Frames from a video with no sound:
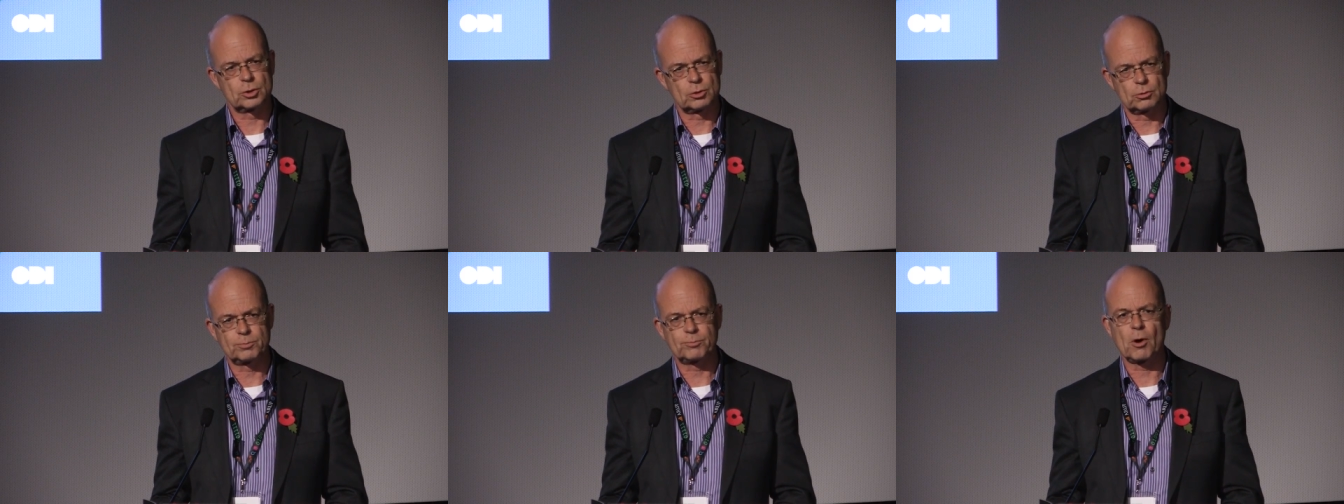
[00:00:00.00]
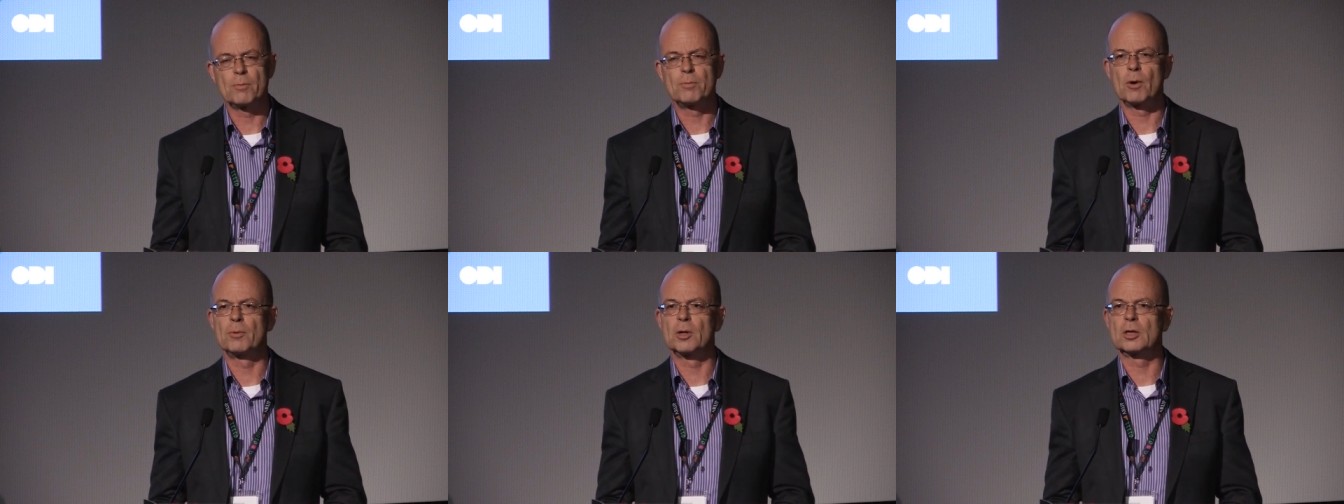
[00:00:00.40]
Use
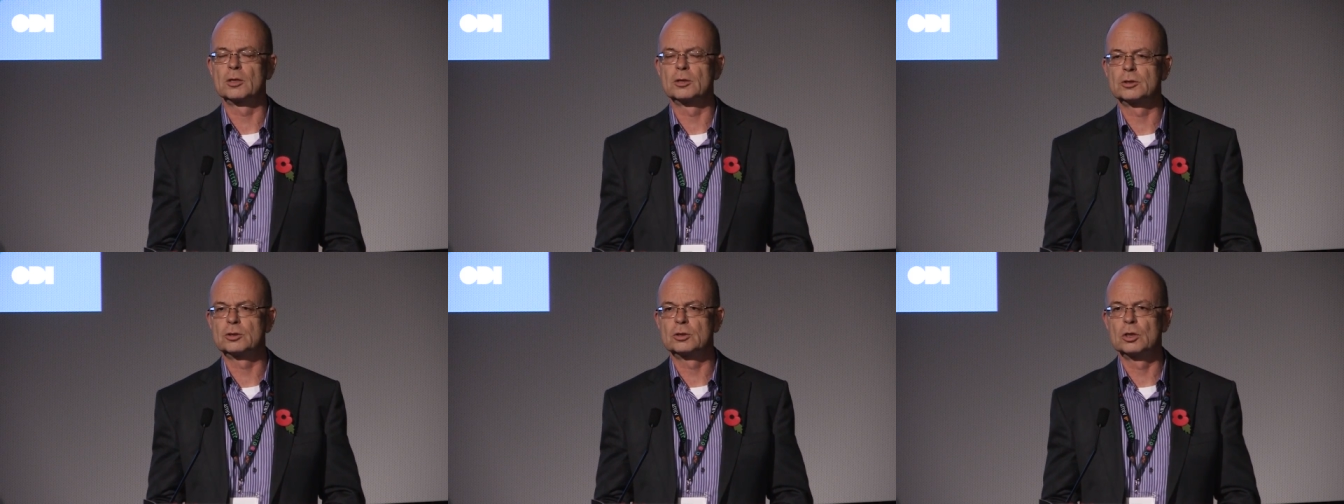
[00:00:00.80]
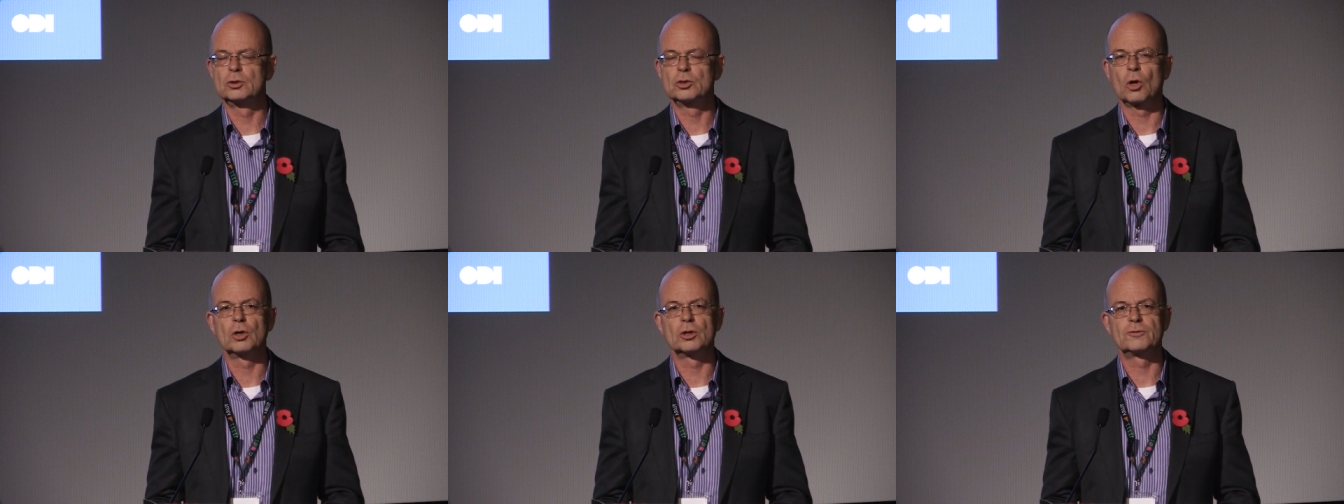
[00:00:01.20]
ProPublica's
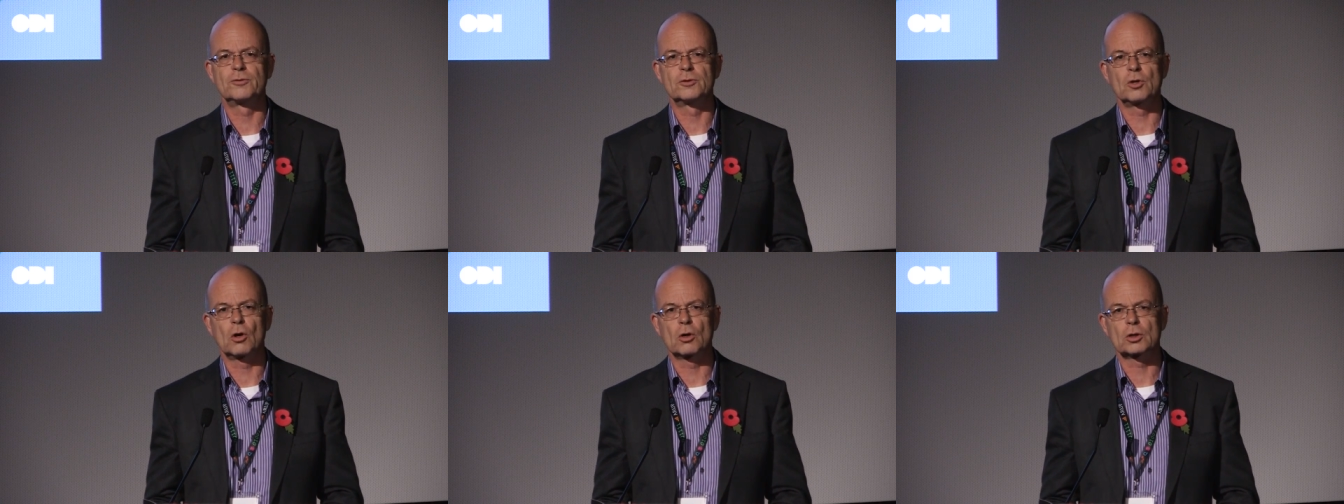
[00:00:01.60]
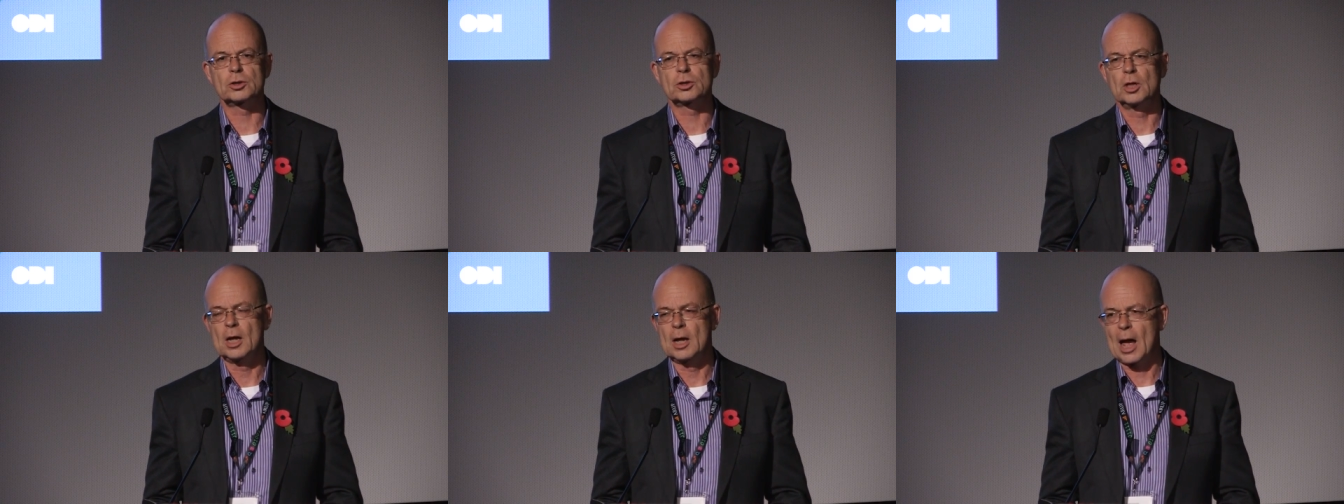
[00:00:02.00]
Dollars for
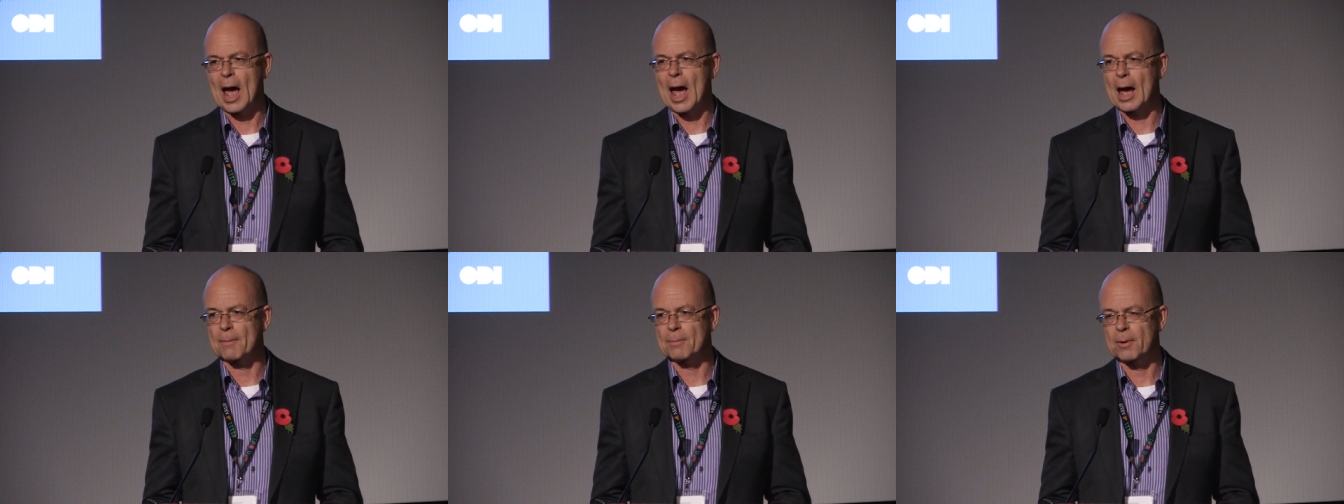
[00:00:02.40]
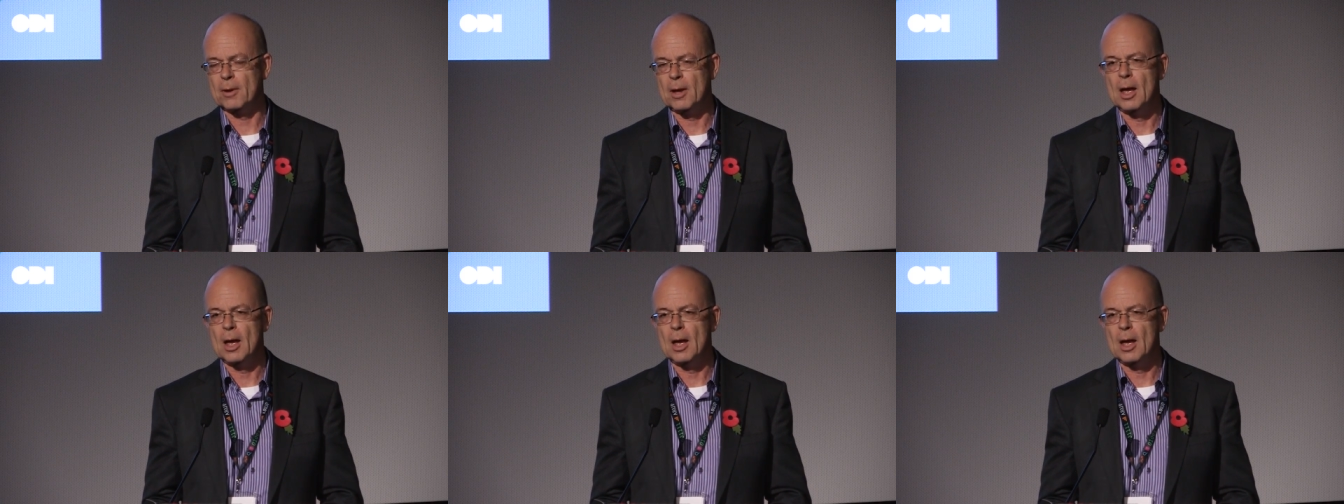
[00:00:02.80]
Docs app.